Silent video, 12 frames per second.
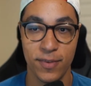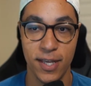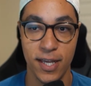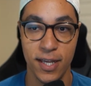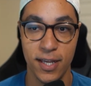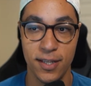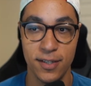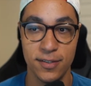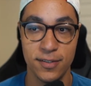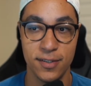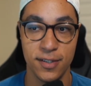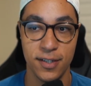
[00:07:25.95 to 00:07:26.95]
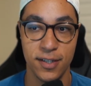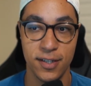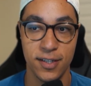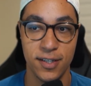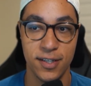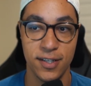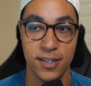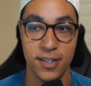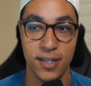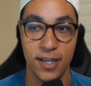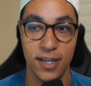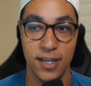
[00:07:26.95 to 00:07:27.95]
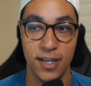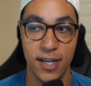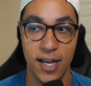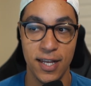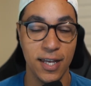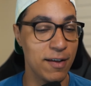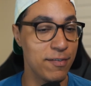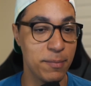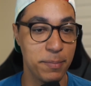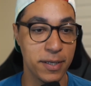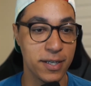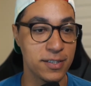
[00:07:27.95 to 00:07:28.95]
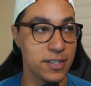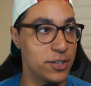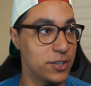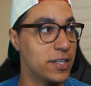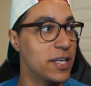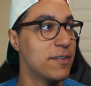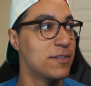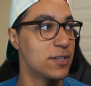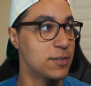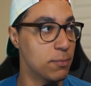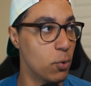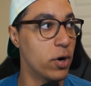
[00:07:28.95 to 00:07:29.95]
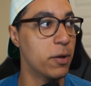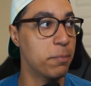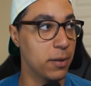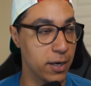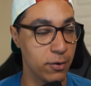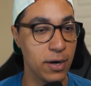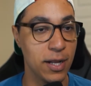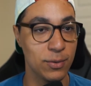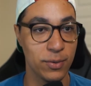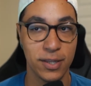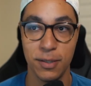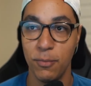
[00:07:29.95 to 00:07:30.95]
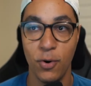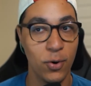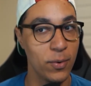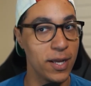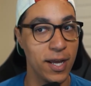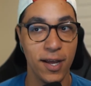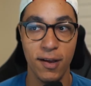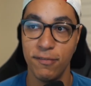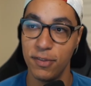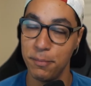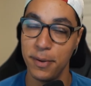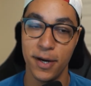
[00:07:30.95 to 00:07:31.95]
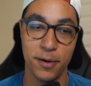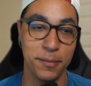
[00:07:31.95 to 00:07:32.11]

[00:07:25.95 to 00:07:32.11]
And I love it because it just gives us more to play around with. The more we have, the better,